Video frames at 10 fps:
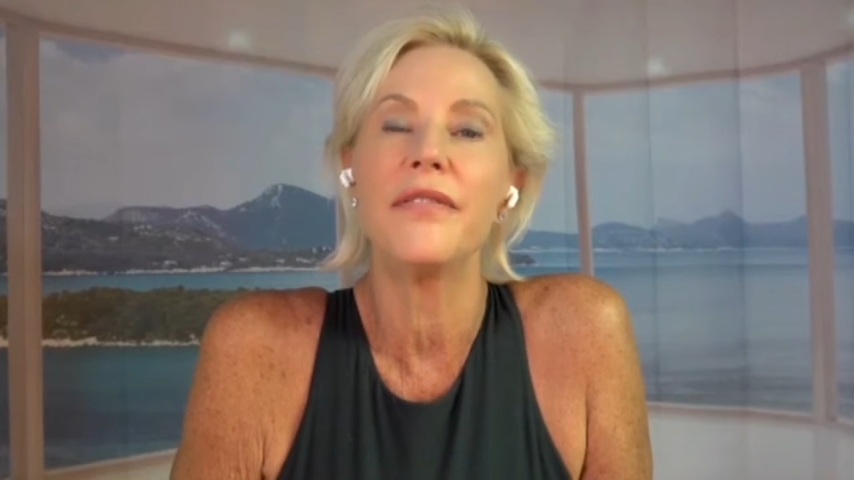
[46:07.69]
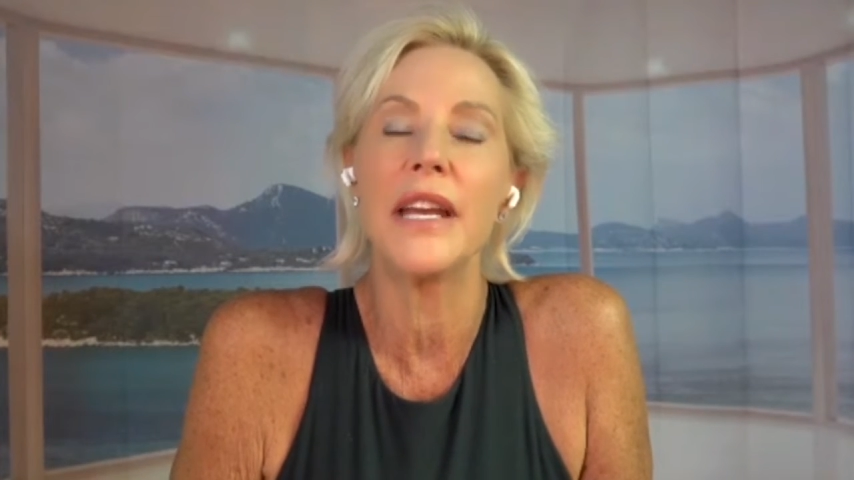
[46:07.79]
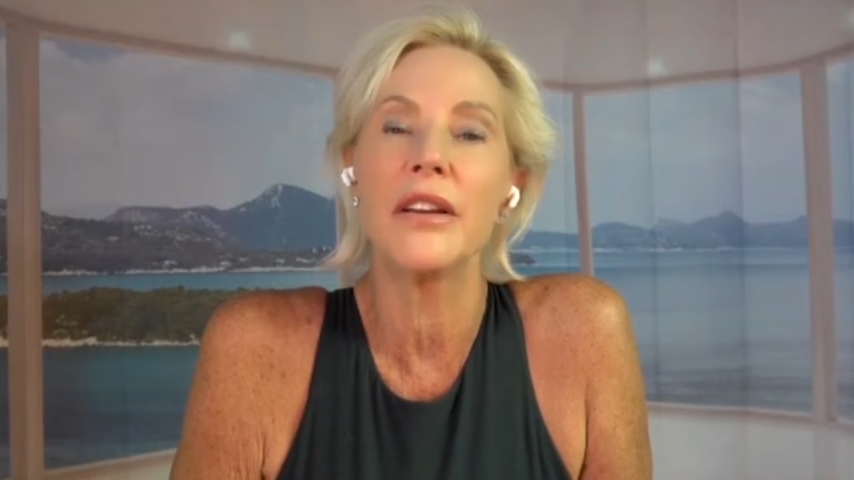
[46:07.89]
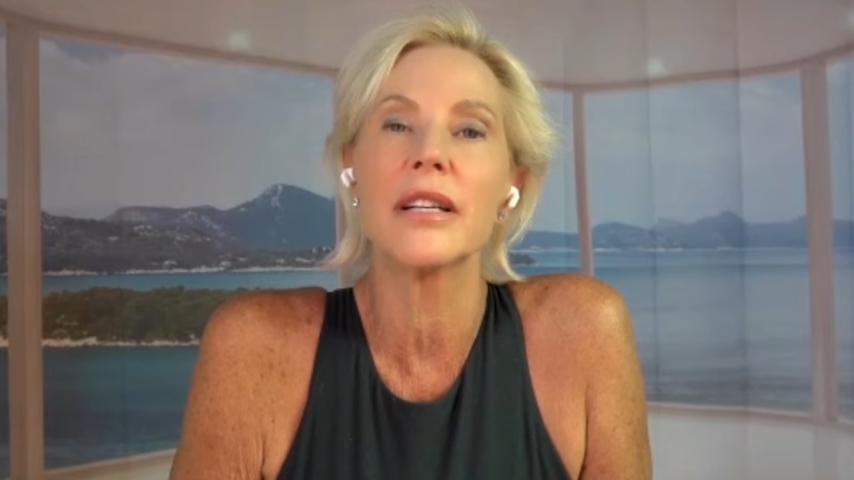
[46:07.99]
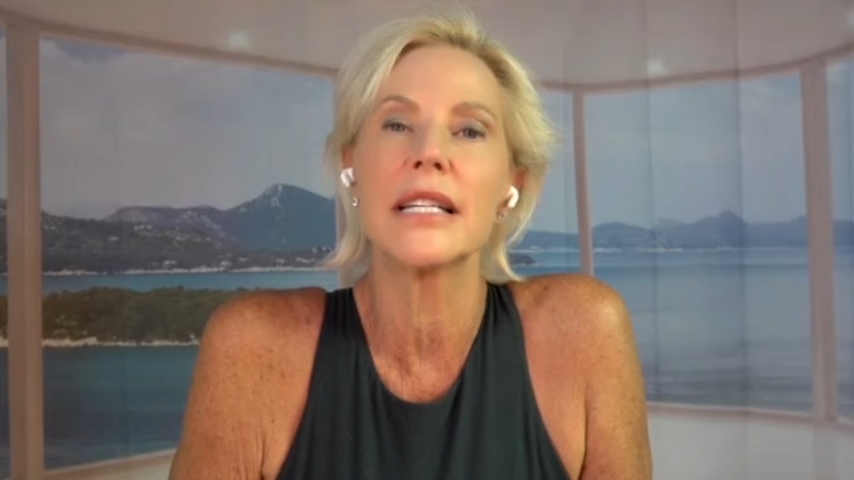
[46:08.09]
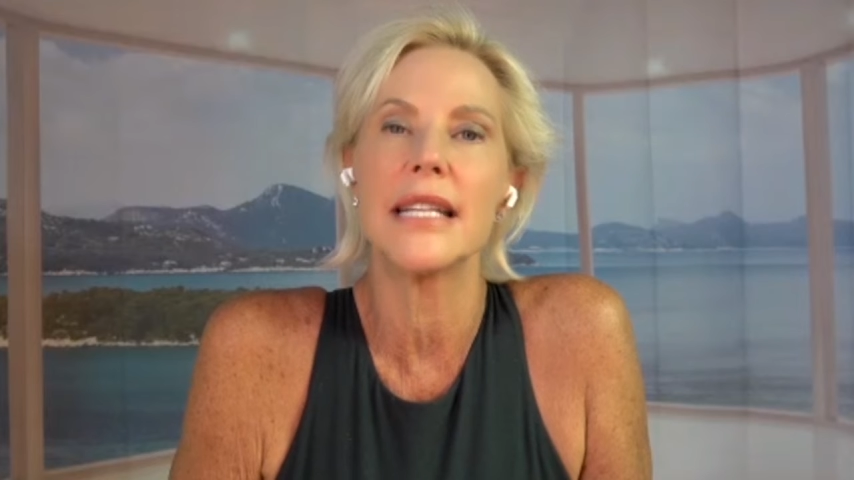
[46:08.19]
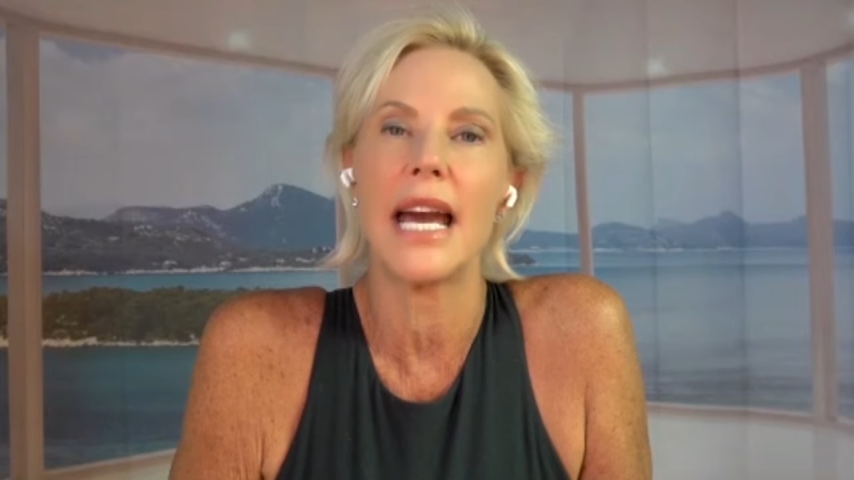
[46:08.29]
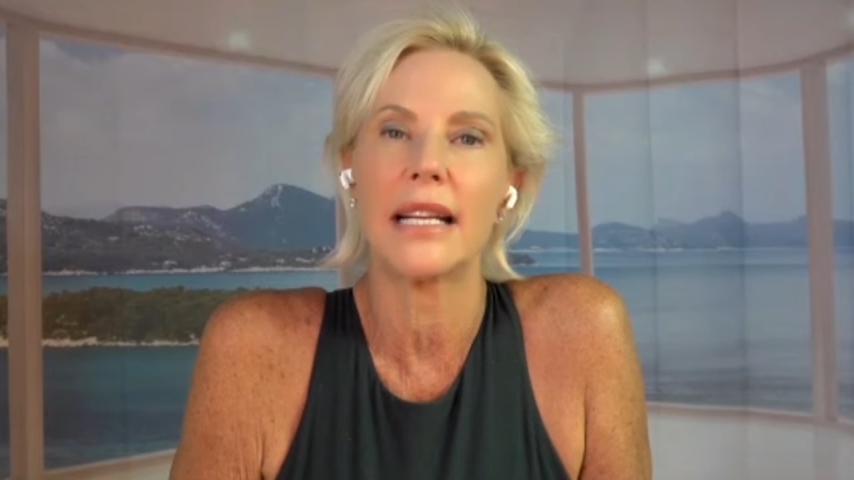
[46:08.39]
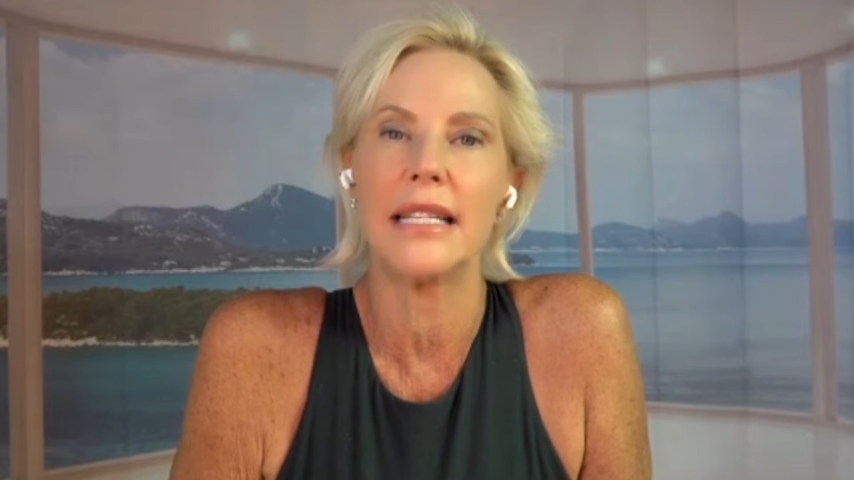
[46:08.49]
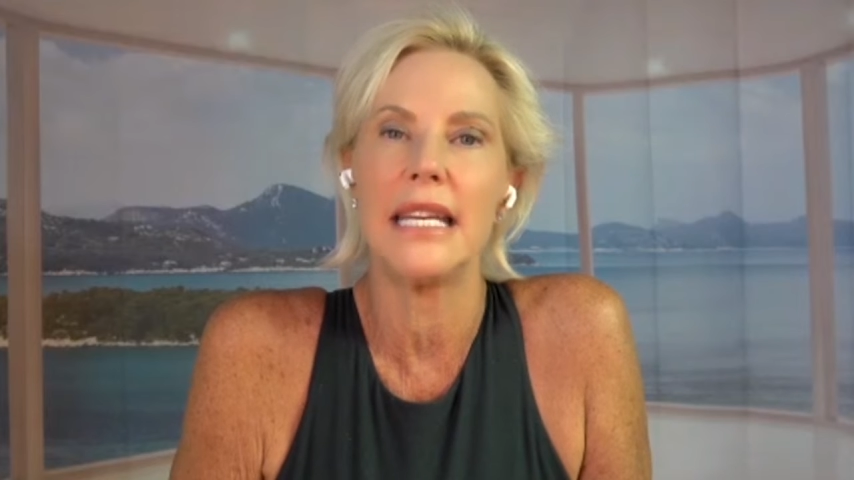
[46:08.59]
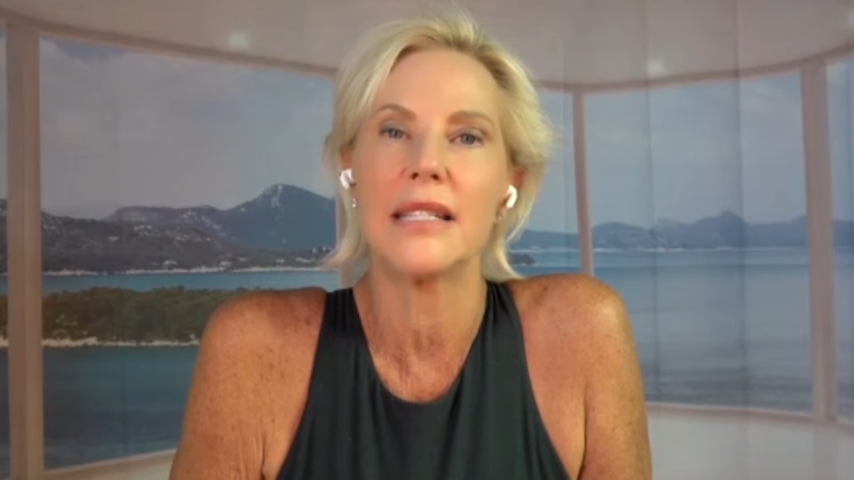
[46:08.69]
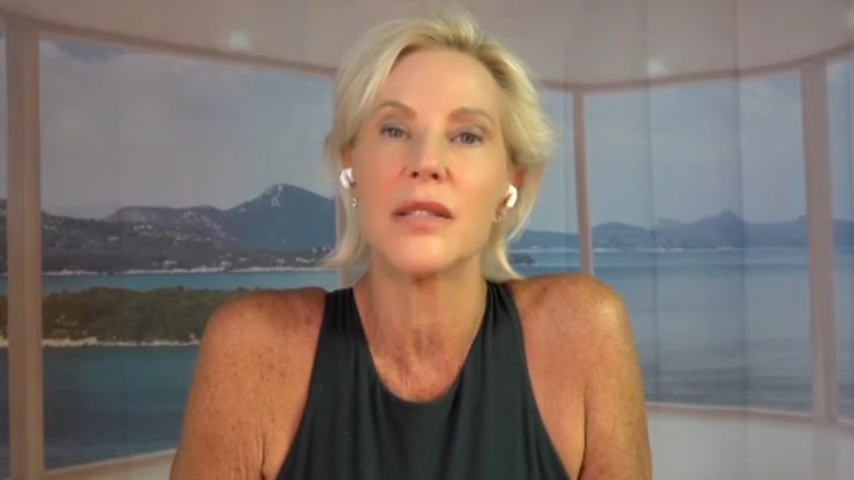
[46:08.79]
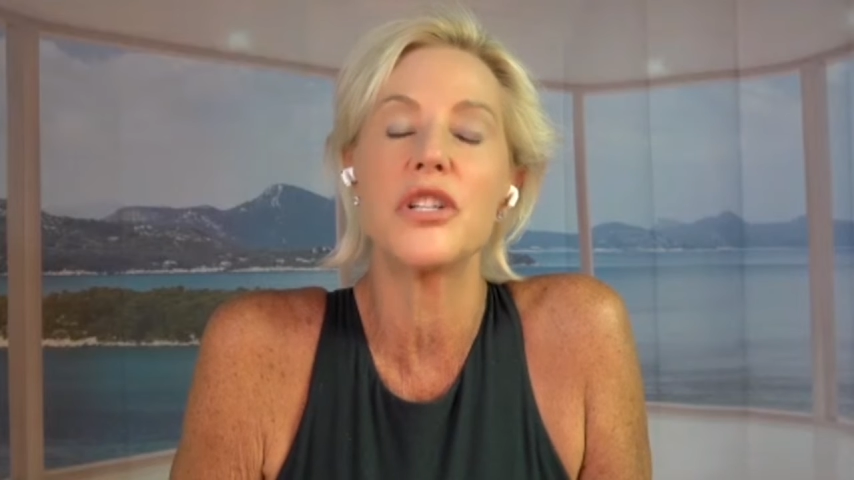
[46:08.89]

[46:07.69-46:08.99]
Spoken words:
fingering techniques,